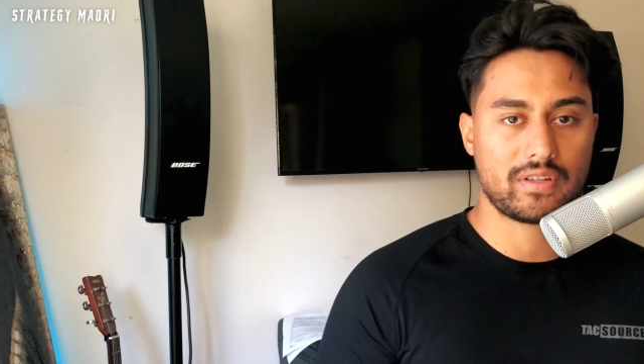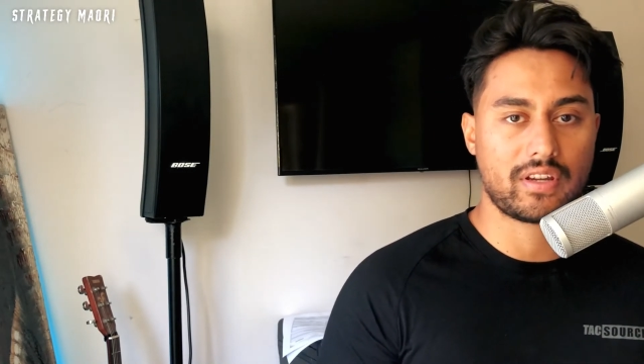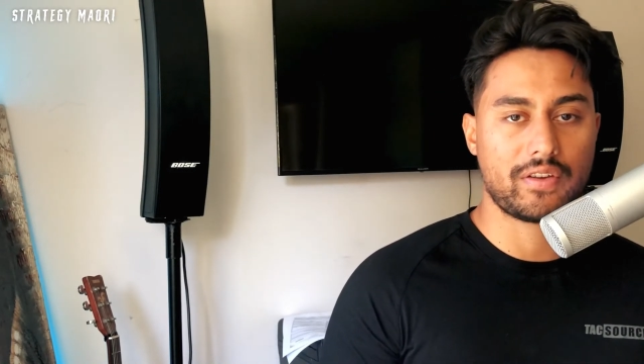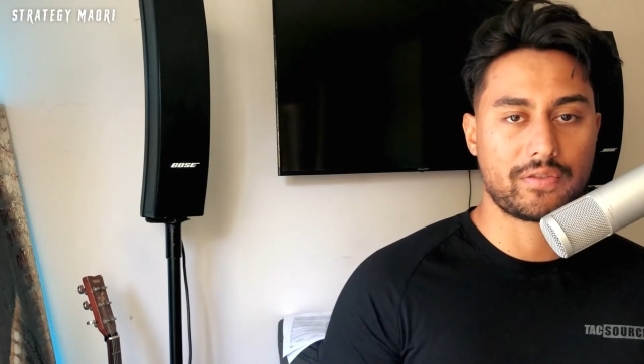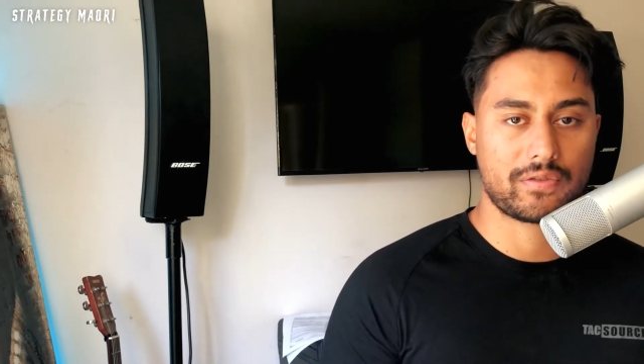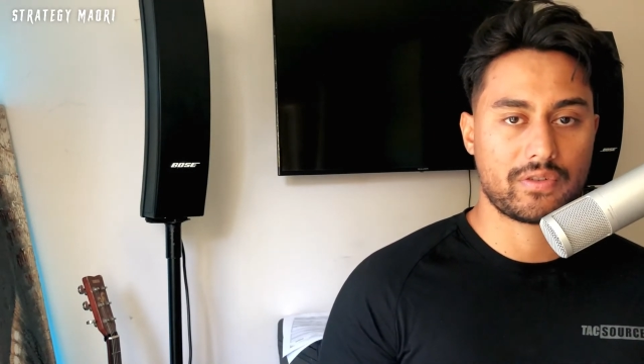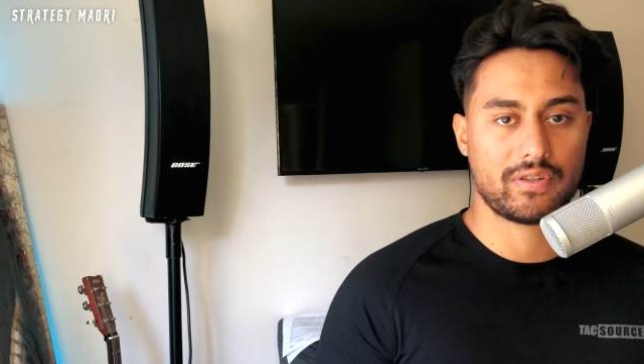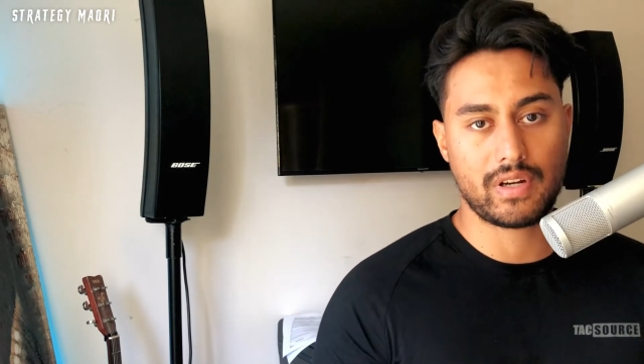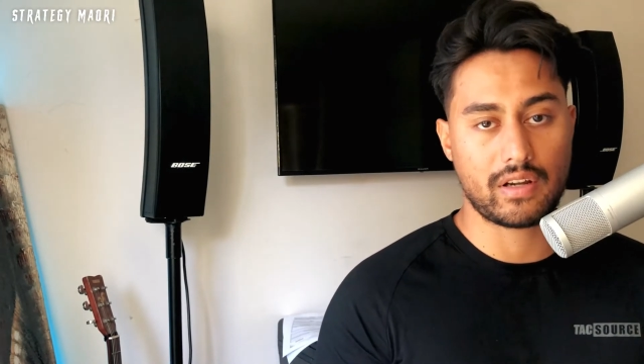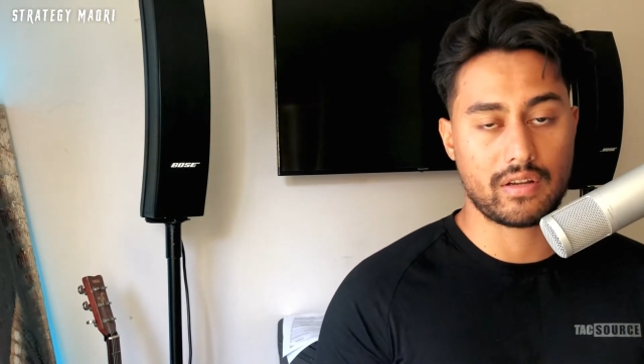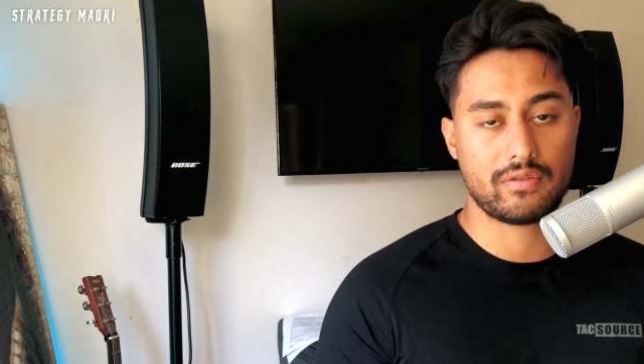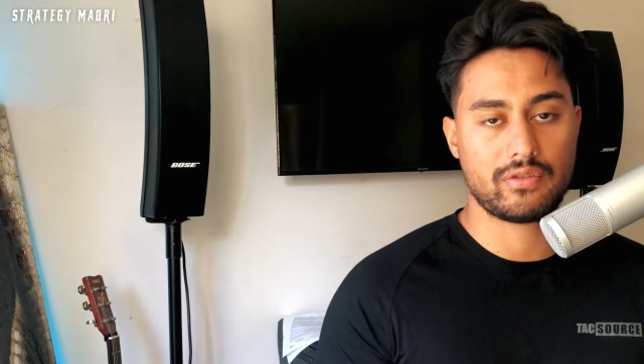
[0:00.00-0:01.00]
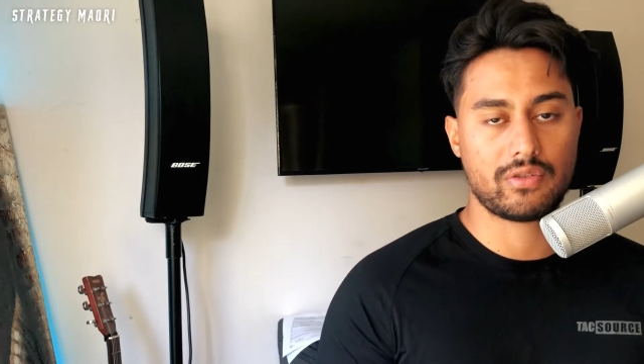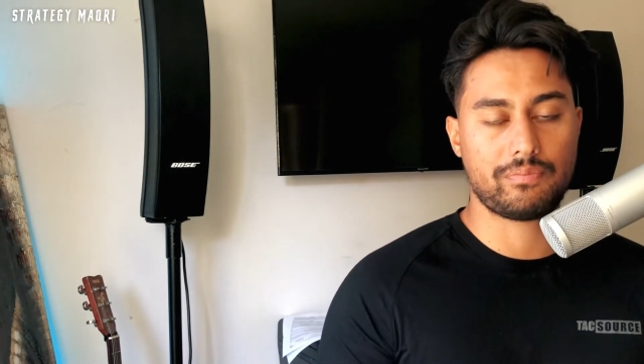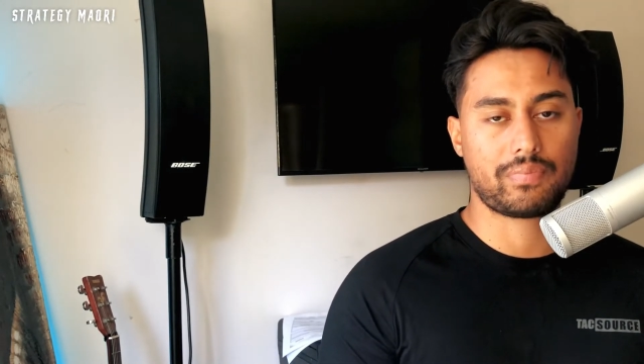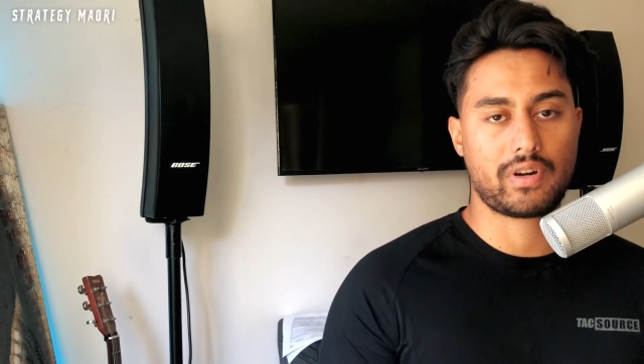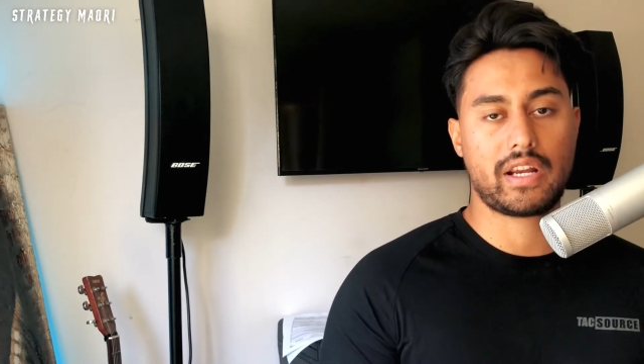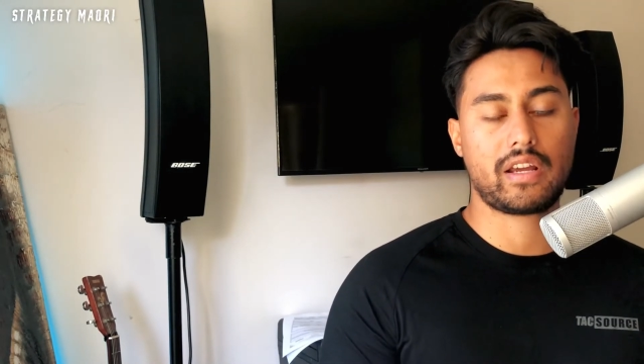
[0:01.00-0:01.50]
to go through it,
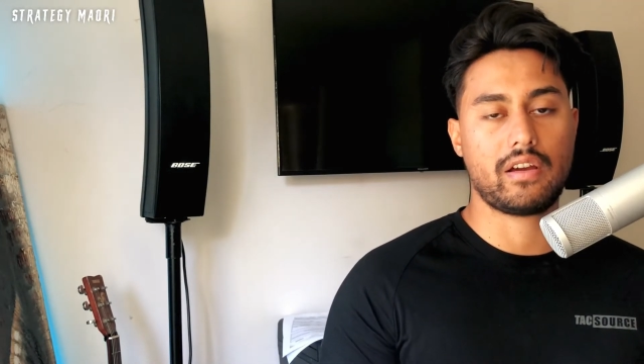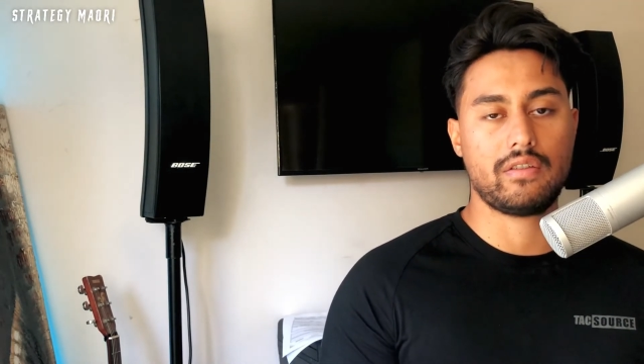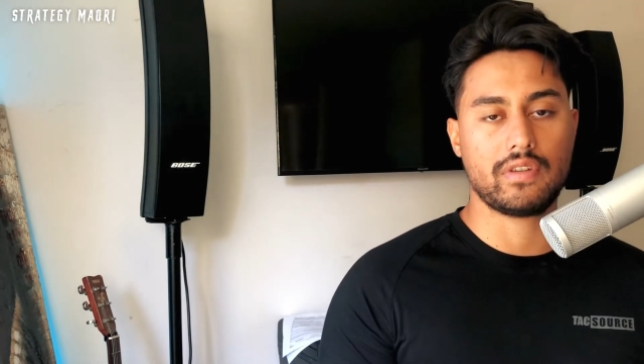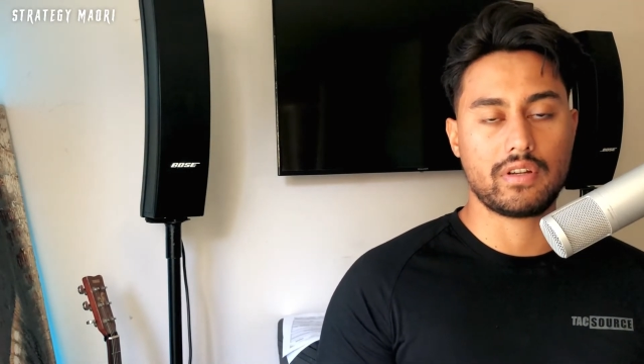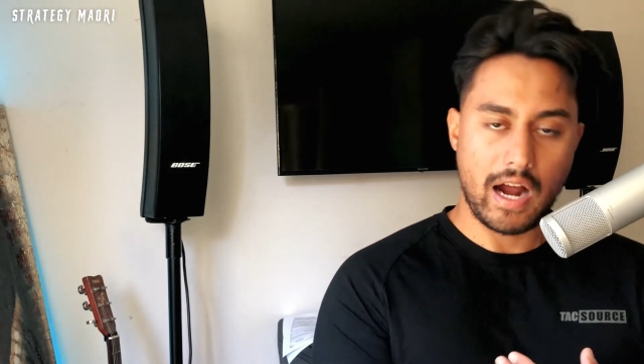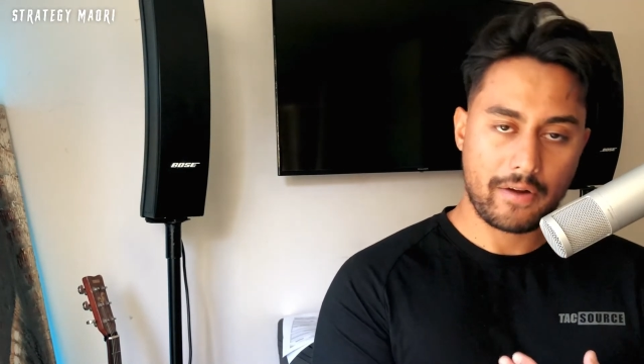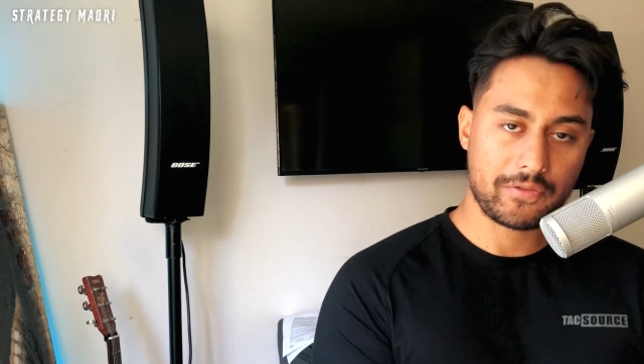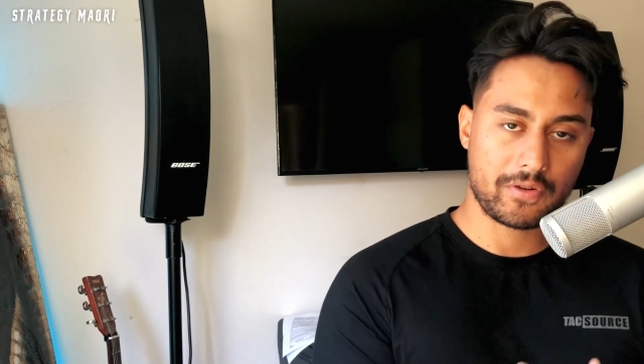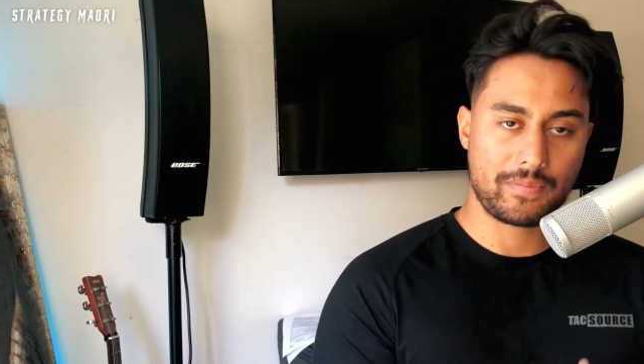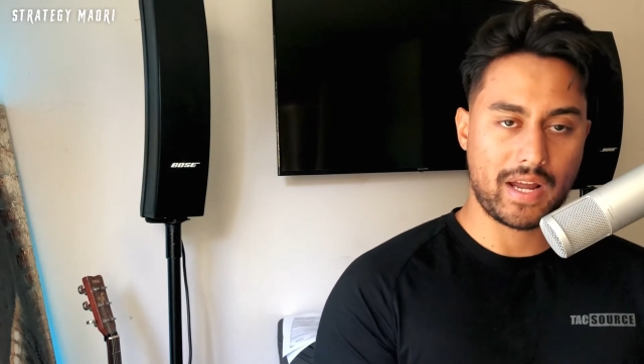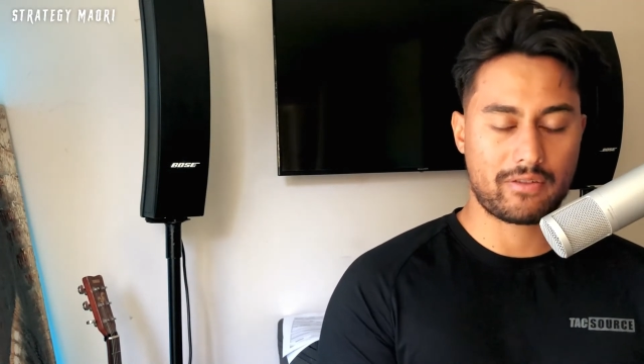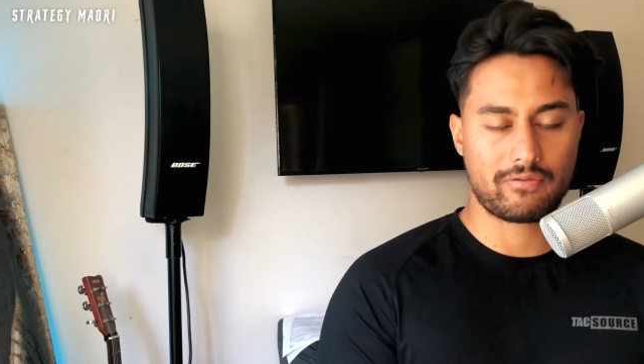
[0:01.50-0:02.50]
pre-COVID. After about